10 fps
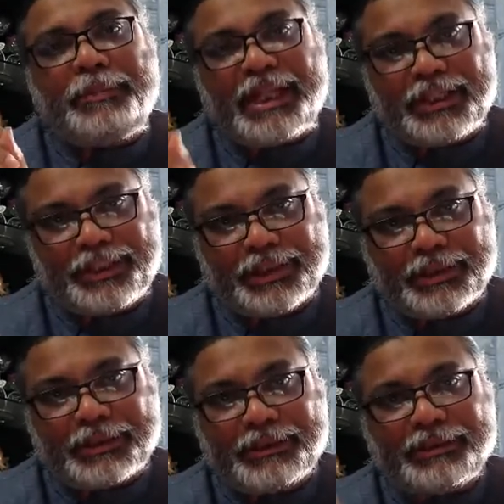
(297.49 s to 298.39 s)

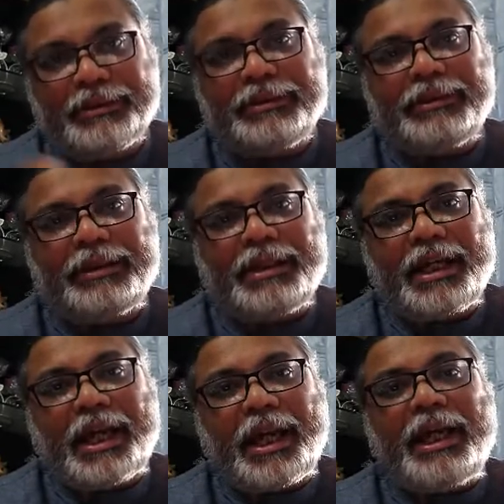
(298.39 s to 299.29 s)
pleasure
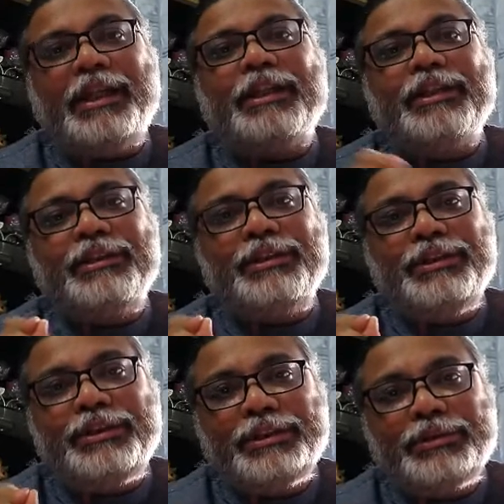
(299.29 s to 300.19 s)
and
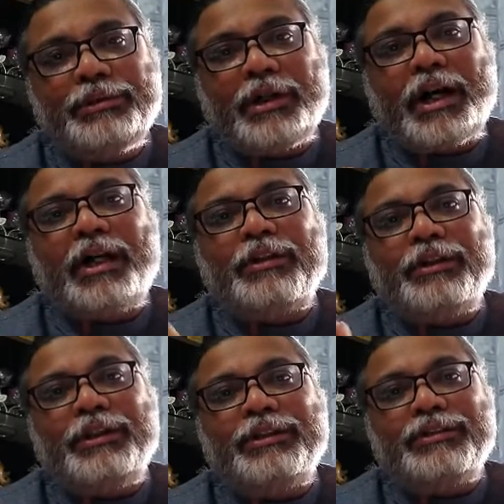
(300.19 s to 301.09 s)
you are
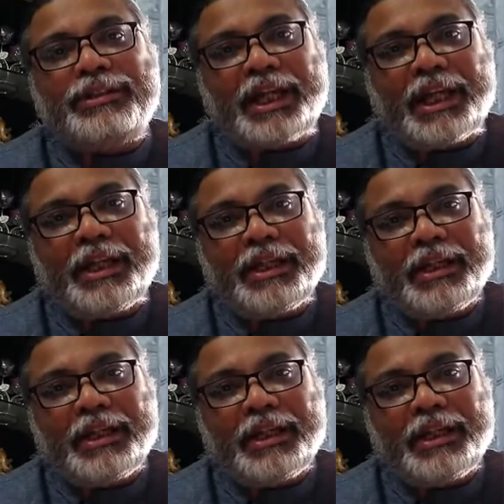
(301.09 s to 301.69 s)
going to say,